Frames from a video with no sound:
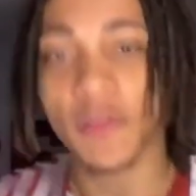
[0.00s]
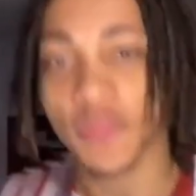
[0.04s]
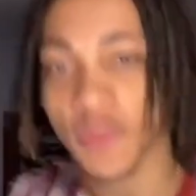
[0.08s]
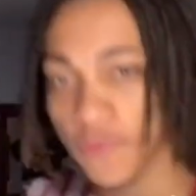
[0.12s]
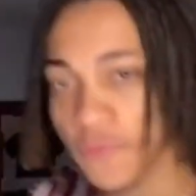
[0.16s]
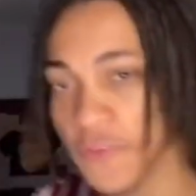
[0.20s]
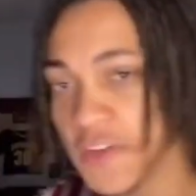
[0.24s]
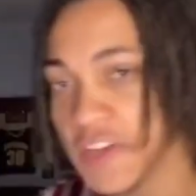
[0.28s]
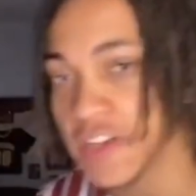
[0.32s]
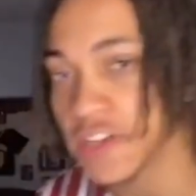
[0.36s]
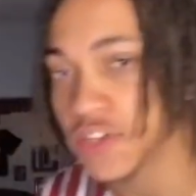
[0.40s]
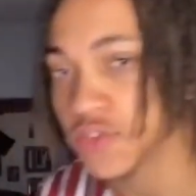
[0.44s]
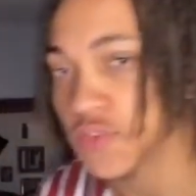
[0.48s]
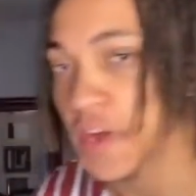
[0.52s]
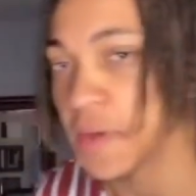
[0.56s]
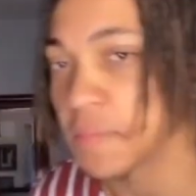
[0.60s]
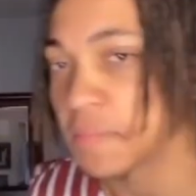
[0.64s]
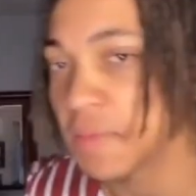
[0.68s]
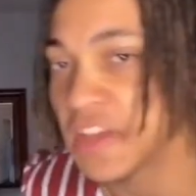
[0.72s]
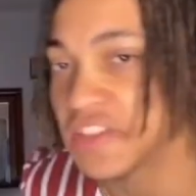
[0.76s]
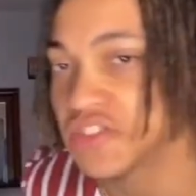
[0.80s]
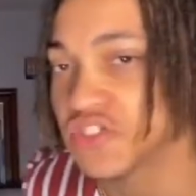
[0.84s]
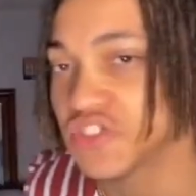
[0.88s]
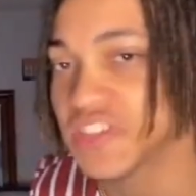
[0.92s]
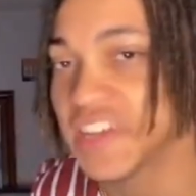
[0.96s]
the fitness gram
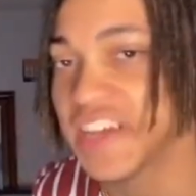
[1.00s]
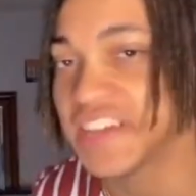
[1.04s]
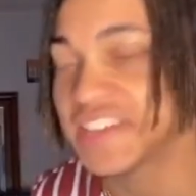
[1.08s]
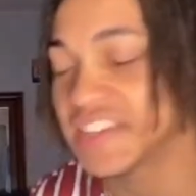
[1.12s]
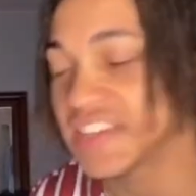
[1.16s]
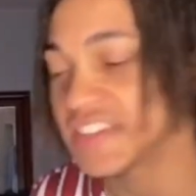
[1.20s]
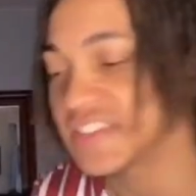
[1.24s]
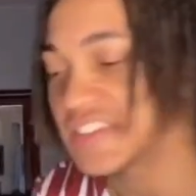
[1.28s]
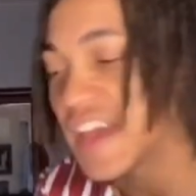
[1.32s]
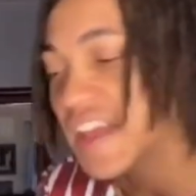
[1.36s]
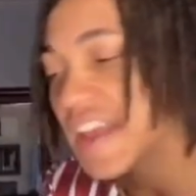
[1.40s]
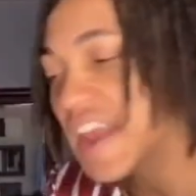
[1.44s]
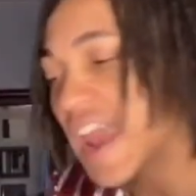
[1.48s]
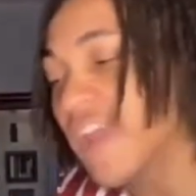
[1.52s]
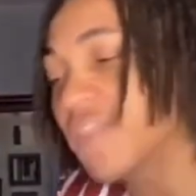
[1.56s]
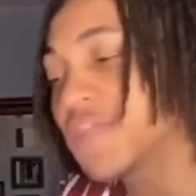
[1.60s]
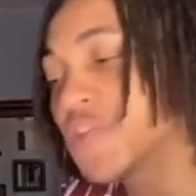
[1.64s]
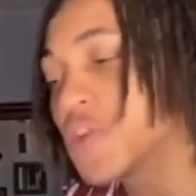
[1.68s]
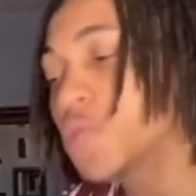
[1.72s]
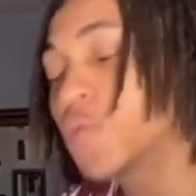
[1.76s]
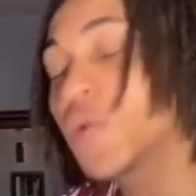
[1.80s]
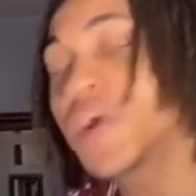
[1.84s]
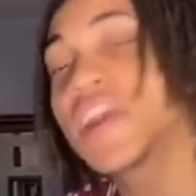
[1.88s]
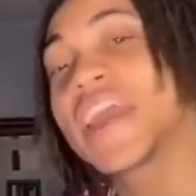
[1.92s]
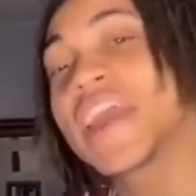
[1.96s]
pacer test is that
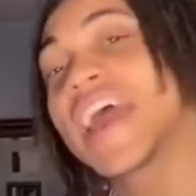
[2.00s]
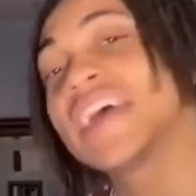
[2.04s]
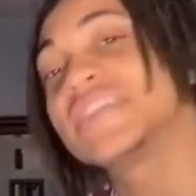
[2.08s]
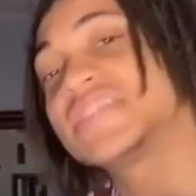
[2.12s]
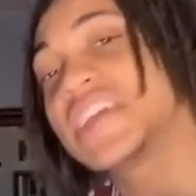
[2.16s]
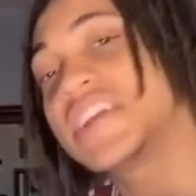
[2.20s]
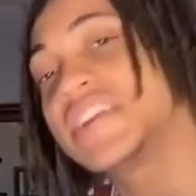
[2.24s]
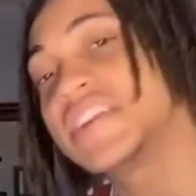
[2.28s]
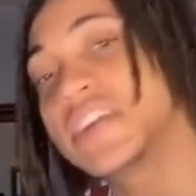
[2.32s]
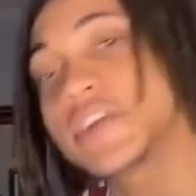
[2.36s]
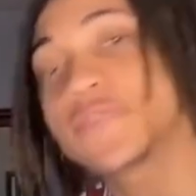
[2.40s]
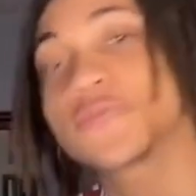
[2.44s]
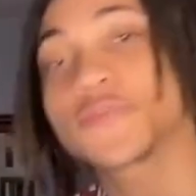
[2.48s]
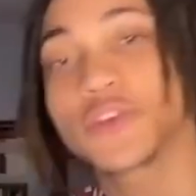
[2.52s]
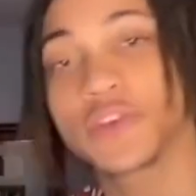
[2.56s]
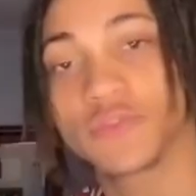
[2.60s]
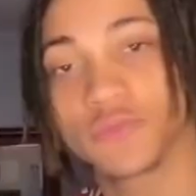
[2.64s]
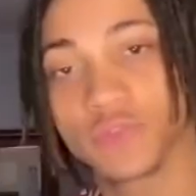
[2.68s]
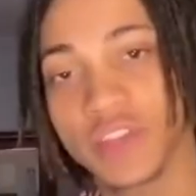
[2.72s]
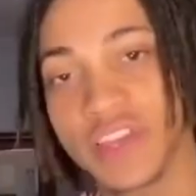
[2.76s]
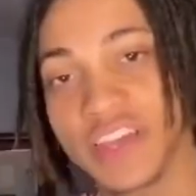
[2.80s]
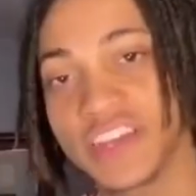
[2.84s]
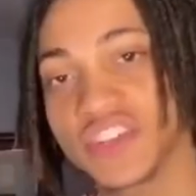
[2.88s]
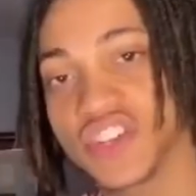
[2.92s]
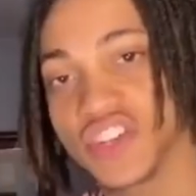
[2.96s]
everyone has a different
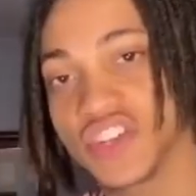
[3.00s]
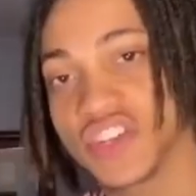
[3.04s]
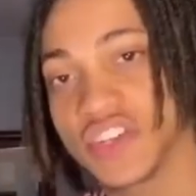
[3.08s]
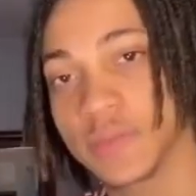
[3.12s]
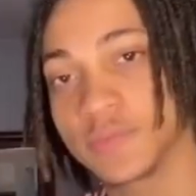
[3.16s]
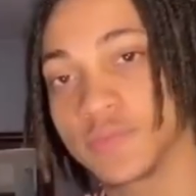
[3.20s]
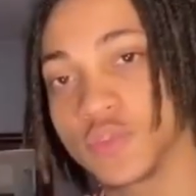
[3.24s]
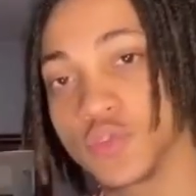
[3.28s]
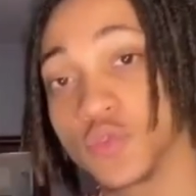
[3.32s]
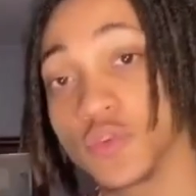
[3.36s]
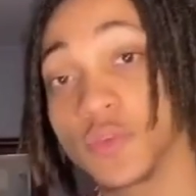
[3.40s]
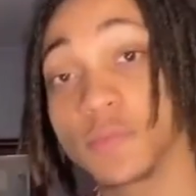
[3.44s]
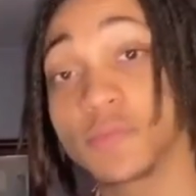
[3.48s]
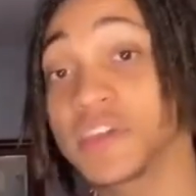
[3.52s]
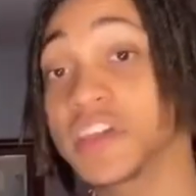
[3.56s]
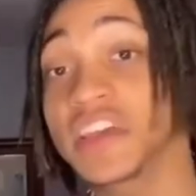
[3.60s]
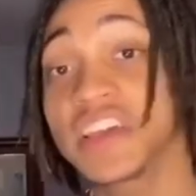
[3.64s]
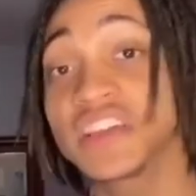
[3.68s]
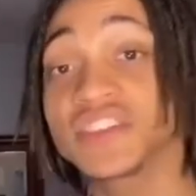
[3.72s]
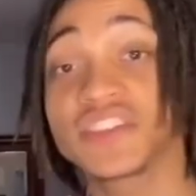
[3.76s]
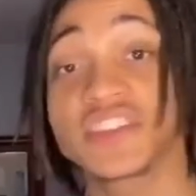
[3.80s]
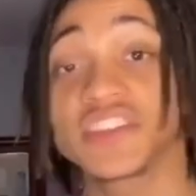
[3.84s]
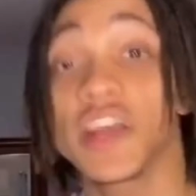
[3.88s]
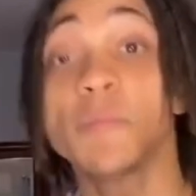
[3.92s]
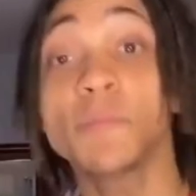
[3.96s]
relationship to it
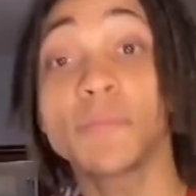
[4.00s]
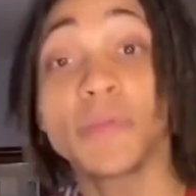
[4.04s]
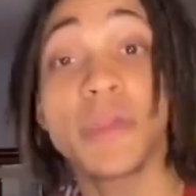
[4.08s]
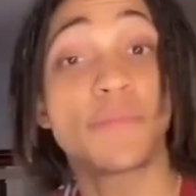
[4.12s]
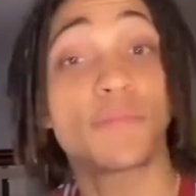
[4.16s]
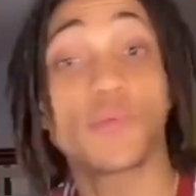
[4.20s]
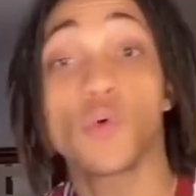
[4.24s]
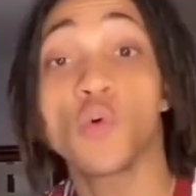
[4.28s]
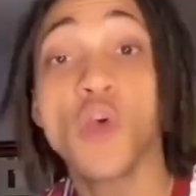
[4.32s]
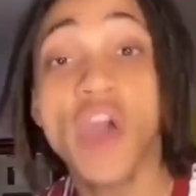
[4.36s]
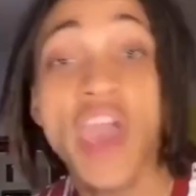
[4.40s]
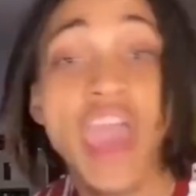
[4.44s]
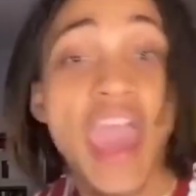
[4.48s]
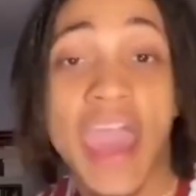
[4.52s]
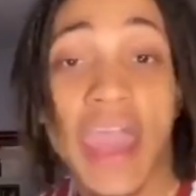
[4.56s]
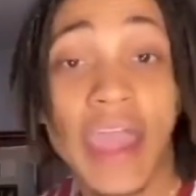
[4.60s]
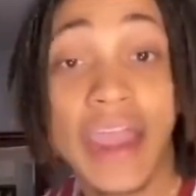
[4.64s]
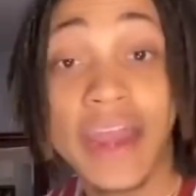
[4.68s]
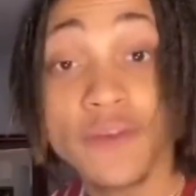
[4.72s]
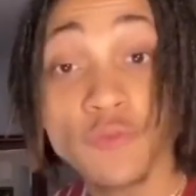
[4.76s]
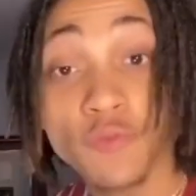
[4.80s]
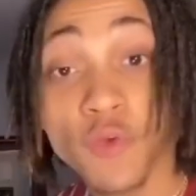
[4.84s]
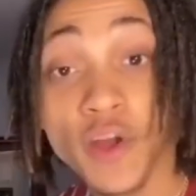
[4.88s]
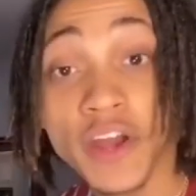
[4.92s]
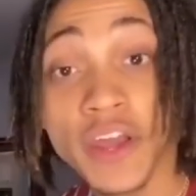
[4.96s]
because some people hate
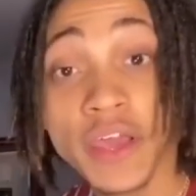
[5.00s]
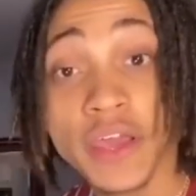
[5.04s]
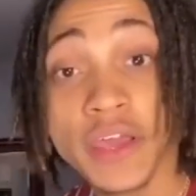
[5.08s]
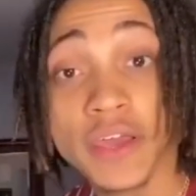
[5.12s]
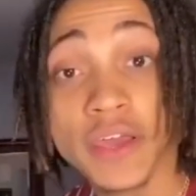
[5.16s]
running.